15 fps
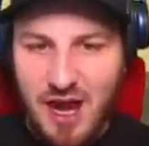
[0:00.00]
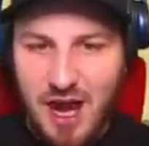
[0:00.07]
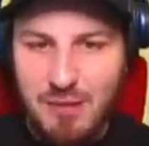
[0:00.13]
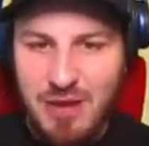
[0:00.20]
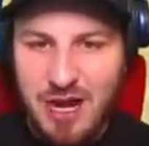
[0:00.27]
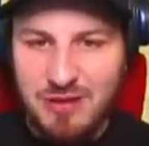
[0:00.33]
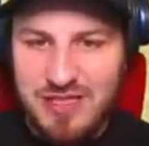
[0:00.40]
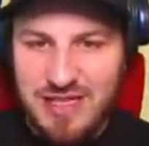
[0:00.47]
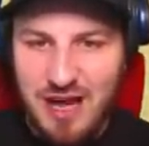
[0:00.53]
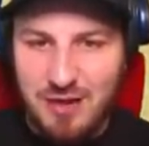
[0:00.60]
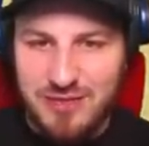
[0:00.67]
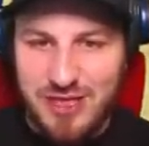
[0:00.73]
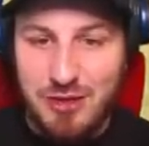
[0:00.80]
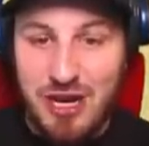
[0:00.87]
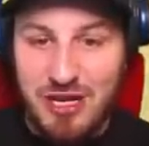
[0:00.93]
I'm losing.
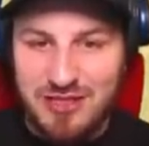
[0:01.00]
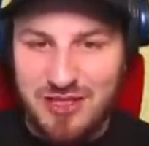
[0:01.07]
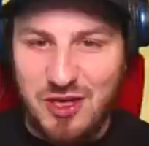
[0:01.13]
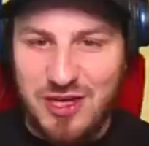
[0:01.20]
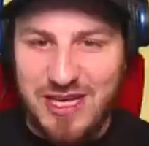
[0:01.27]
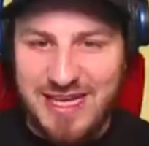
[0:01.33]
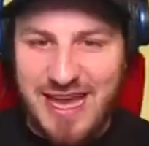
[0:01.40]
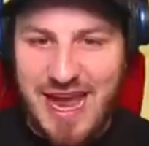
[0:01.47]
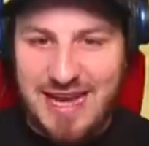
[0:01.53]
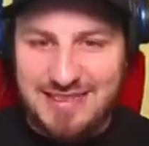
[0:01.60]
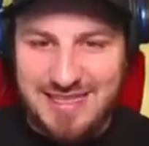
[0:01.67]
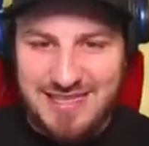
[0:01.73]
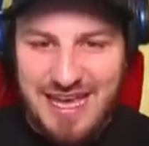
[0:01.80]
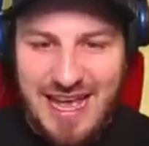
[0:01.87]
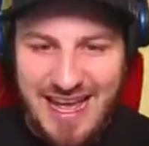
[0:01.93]
You got stuck in
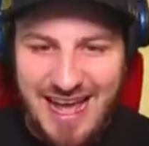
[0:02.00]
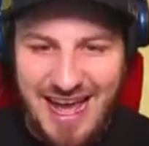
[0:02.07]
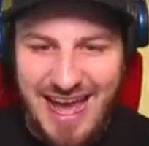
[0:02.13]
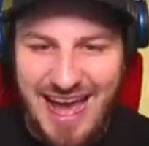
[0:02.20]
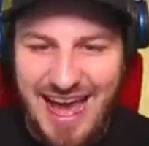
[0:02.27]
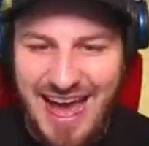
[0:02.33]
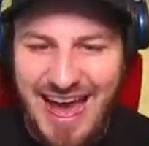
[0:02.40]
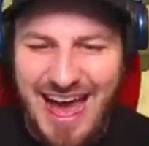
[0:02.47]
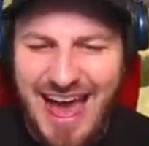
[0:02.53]
the cactus.